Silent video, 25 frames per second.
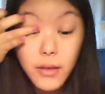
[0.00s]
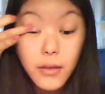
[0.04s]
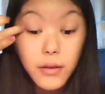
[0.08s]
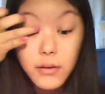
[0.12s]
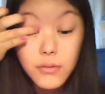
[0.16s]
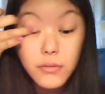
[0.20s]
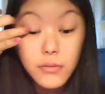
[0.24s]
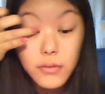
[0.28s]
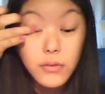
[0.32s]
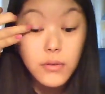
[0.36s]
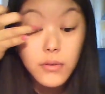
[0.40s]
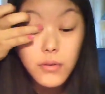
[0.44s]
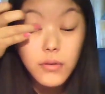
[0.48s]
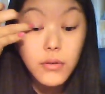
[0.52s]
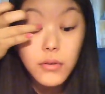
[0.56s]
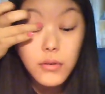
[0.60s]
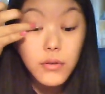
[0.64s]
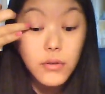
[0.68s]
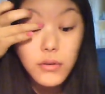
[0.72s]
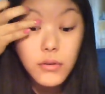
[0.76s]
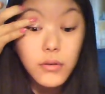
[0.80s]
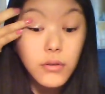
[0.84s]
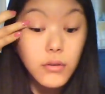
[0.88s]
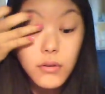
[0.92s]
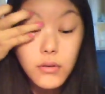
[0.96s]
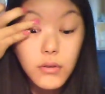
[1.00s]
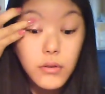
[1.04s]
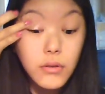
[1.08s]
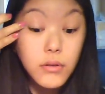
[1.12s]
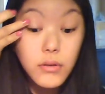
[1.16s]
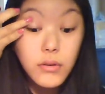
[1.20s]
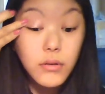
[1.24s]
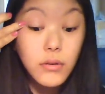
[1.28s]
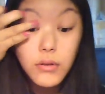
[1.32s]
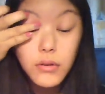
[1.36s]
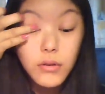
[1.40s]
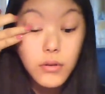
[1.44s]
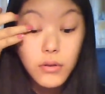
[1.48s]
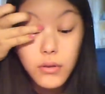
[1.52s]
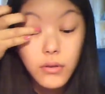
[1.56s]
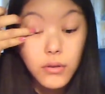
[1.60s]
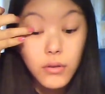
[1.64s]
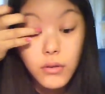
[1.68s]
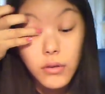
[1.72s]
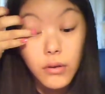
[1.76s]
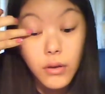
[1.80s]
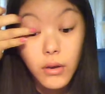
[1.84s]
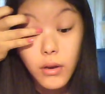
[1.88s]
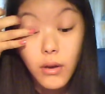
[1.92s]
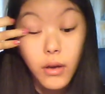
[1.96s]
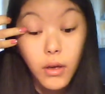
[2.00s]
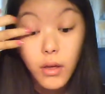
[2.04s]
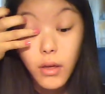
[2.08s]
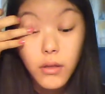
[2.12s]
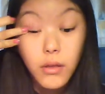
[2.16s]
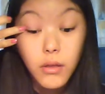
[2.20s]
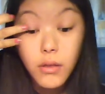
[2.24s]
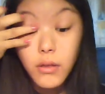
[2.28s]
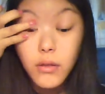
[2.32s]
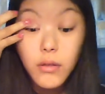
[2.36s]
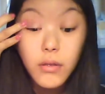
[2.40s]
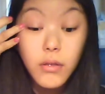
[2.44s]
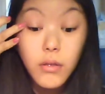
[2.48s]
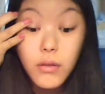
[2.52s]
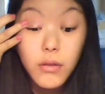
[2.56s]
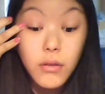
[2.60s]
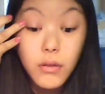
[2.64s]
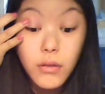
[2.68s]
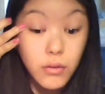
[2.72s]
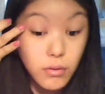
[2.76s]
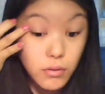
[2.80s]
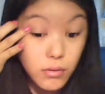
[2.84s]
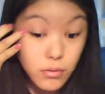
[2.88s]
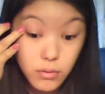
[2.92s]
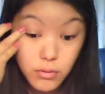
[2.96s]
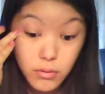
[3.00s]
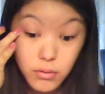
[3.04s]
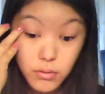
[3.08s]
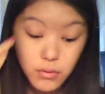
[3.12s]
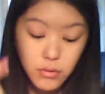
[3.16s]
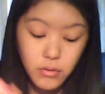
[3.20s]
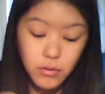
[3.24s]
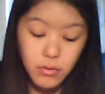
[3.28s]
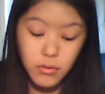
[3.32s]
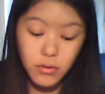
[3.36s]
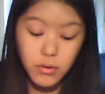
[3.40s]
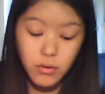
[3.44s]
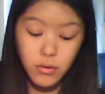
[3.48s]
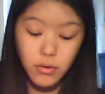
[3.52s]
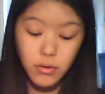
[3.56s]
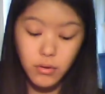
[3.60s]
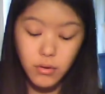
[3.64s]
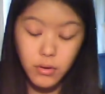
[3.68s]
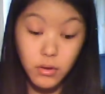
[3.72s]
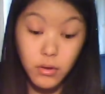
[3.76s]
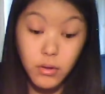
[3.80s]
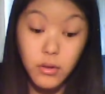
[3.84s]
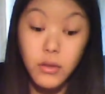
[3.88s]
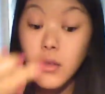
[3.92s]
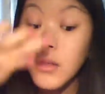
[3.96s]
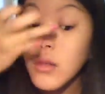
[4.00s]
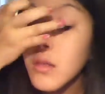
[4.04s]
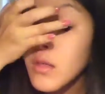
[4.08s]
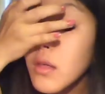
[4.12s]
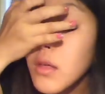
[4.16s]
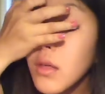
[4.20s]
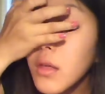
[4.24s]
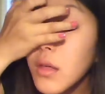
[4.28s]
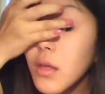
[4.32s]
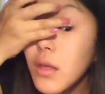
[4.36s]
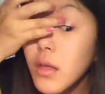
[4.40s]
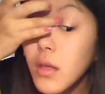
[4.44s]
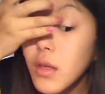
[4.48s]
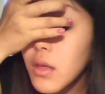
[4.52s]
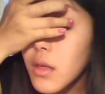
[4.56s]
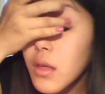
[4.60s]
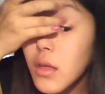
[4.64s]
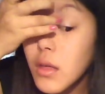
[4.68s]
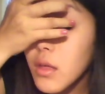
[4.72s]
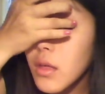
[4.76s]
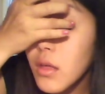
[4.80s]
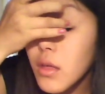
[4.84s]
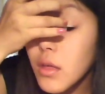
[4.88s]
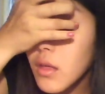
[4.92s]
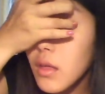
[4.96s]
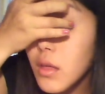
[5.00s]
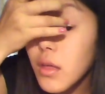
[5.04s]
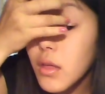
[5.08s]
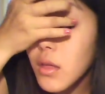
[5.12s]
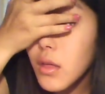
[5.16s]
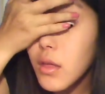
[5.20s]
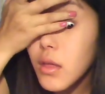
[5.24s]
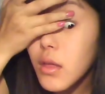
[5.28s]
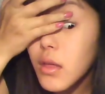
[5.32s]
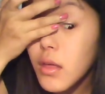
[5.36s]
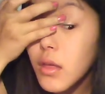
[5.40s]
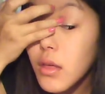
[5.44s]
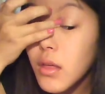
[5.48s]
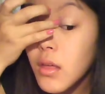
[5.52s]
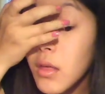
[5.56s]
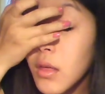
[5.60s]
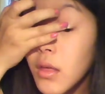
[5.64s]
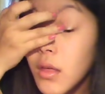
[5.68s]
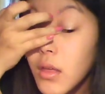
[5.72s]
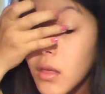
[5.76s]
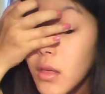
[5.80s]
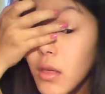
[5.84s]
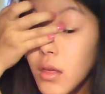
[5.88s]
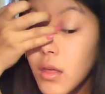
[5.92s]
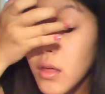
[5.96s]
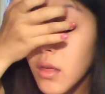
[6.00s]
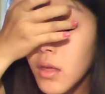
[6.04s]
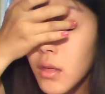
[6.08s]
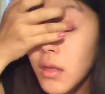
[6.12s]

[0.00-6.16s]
[no speech]